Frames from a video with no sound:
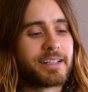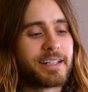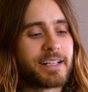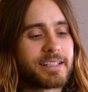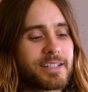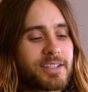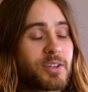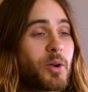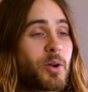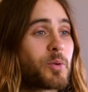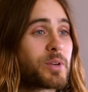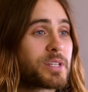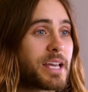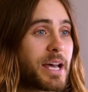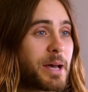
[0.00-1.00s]
that doesn't
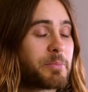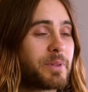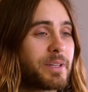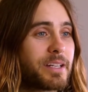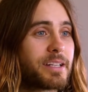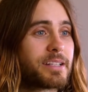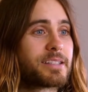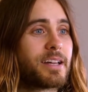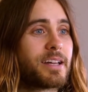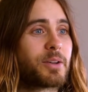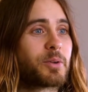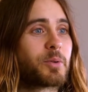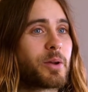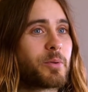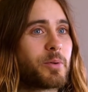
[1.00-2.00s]
always happen, and it's not a
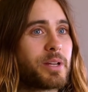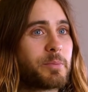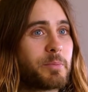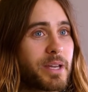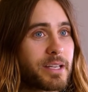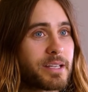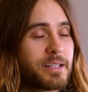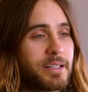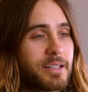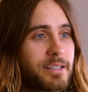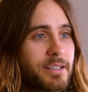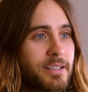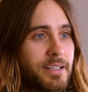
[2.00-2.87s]
great way to make a,